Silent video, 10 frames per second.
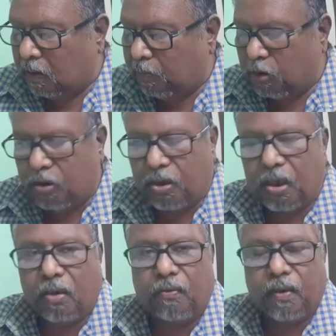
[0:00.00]

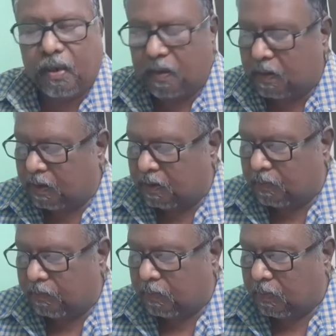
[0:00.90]
Position of the testes.
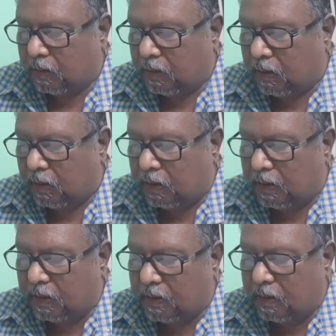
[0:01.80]

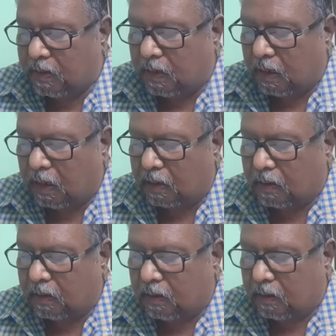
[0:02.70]
Testes are
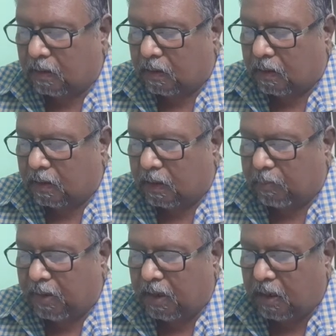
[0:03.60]
the
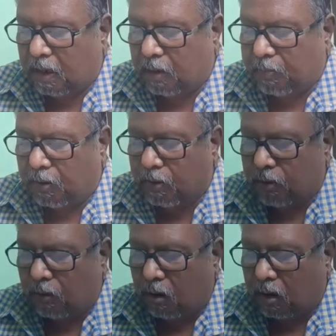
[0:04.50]
male
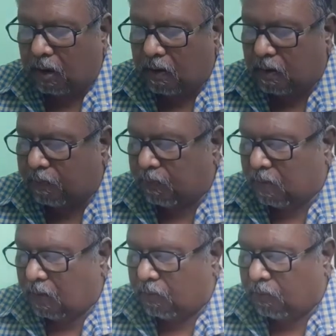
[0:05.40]
reproductive organs
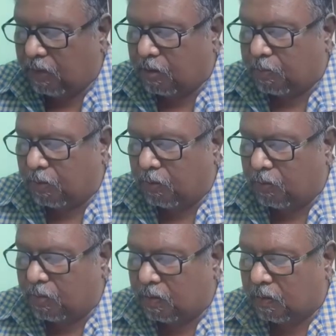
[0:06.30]
which
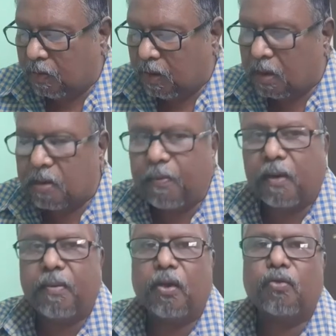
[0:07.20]
produce
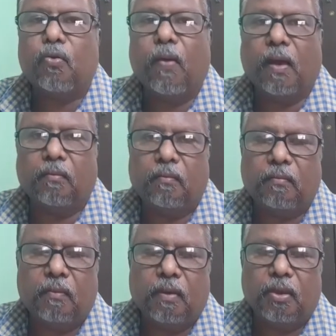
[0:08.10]
spermatozoa.
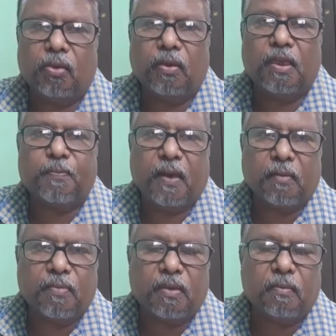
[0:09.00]
So the
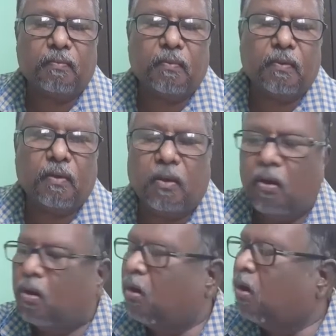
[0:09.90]
sperms
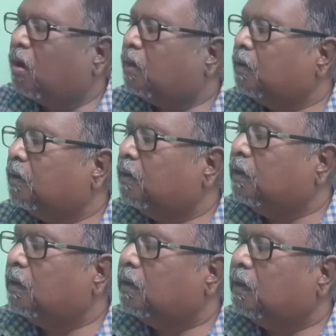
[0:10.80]
or
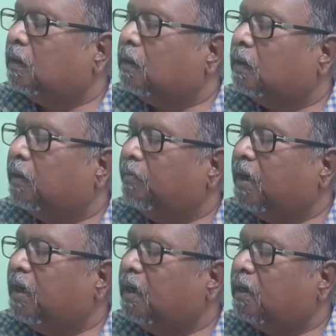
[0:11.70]
the
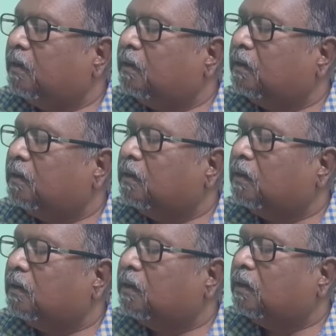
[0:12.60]
male
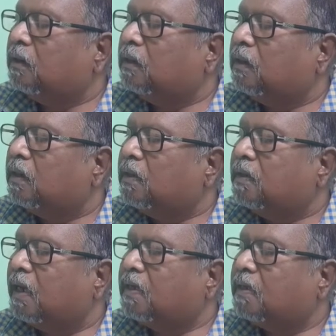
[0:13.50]

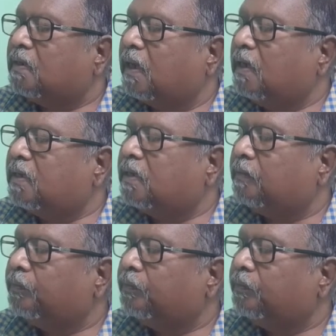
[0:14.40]
sex cells,